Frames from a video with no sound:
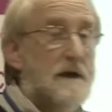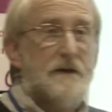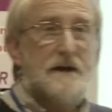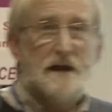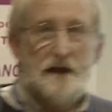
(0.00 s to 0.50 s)

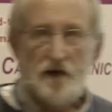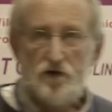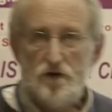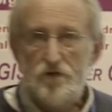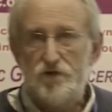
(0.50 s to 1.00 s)
the
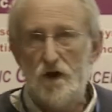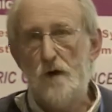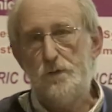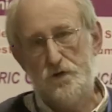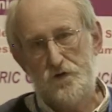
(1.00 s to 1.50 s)
collection of
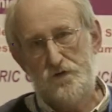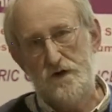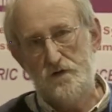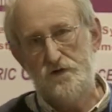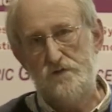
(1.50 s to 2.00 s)
samples for
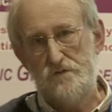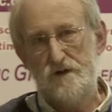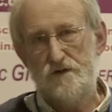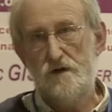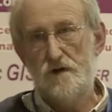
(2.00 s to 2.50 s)
use in
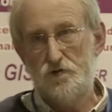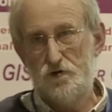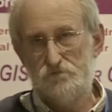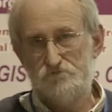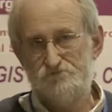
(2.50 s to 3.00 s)
research,
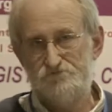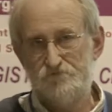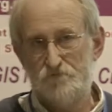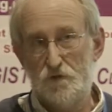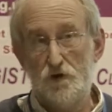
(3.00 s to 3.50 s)

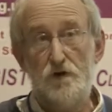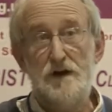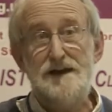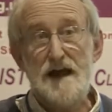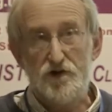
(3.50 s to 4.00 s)
not only
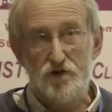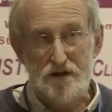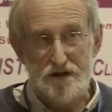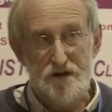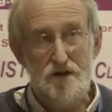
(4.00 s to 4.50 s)

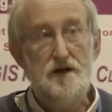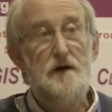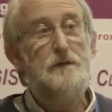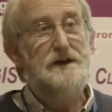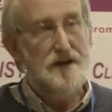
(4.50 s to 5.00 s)
nationally,
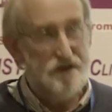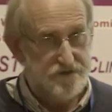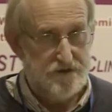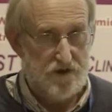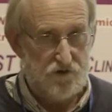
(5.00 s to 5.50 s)
but
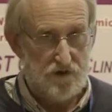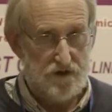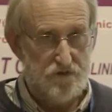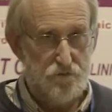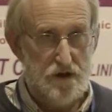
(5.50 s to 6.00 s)
internationally
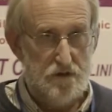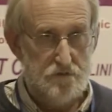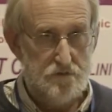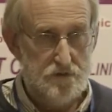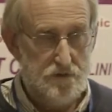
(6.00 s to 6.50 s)
as well.
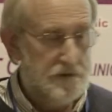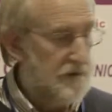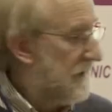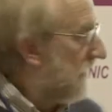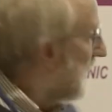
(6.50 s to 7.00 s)

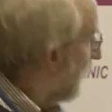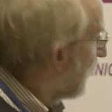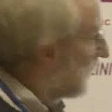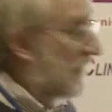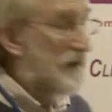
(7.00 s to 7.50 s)
And that
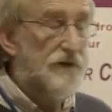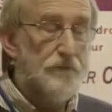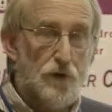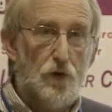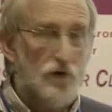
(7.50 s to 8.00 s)
because that
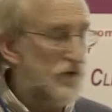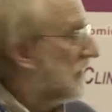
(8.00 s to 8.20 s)
supports a